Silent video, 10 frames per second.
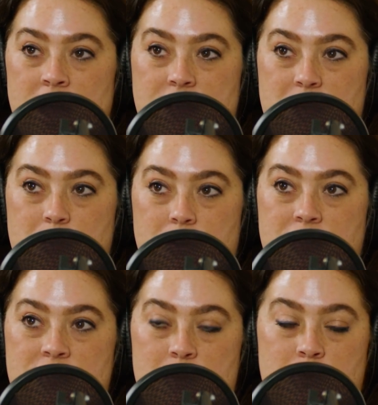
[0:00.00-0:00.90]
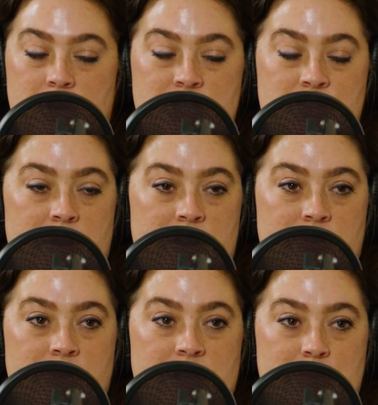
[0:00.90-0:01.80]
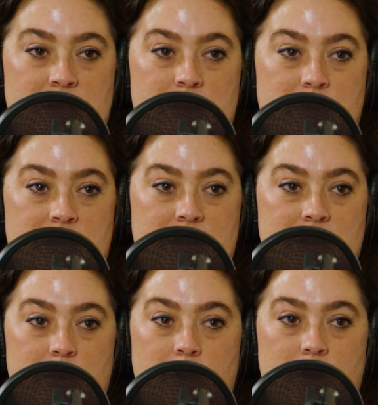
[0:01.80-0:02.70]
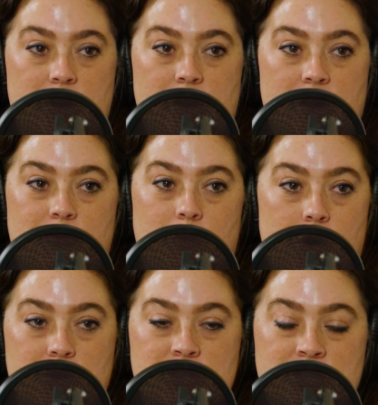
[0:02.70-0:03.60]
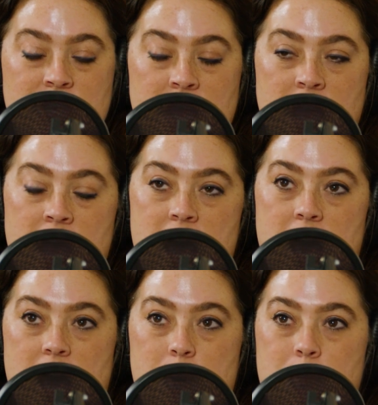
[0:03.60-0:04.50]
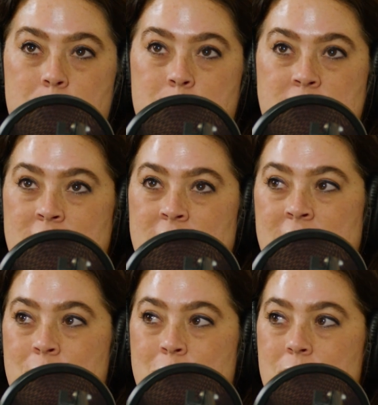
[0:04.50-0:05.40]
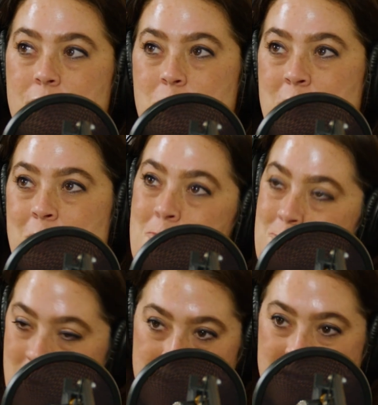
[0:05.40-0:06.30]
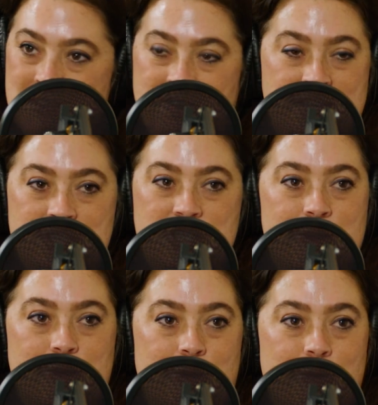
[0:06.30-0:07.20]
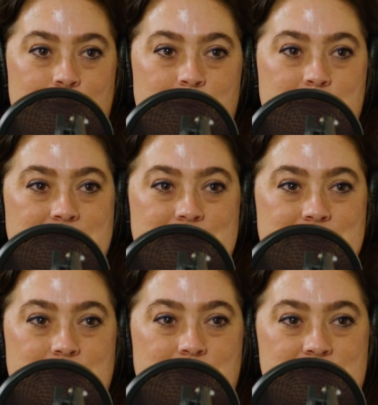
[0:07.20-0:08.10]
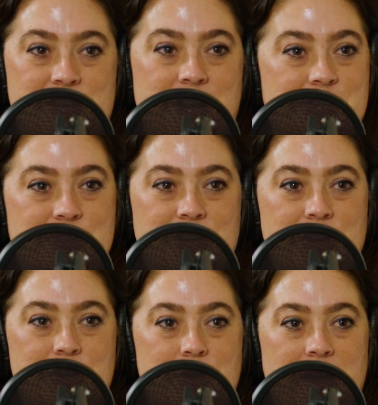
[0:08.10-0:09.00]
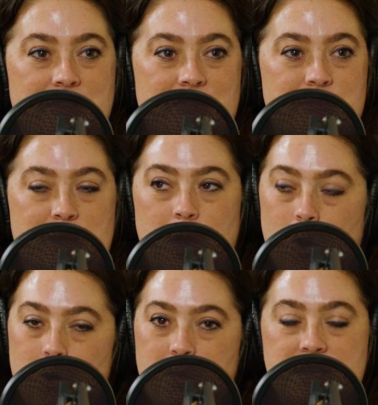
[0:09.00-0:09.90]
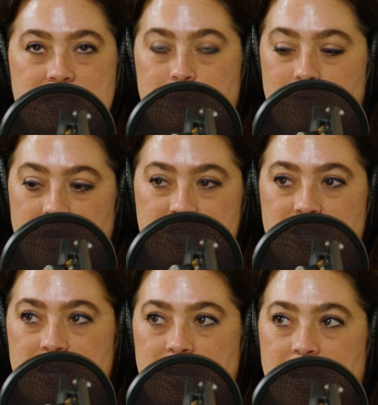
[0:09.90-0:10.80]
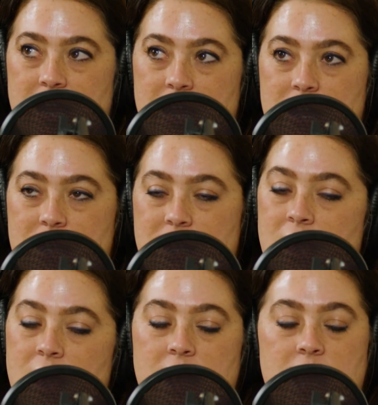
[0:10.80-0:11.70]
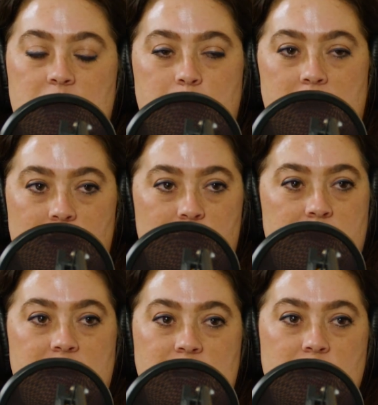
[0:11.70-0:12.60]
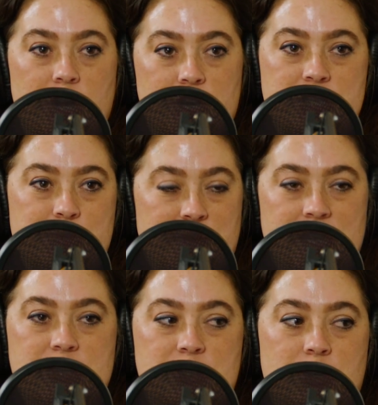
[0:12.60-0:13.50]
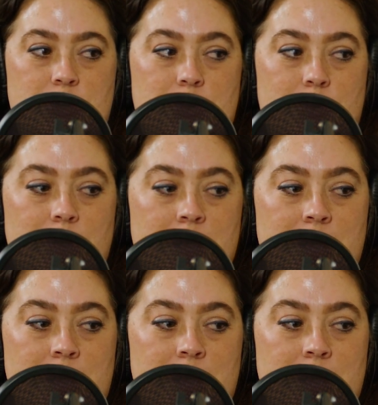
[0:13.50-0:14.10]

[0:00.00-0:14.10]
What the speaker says: I think both of them were instrumental in me being a part of Walsh. But then I would be remiss if I didn't shout out all the women leaders all over the country who have given me hope and inspiration and empowerment and encouragement to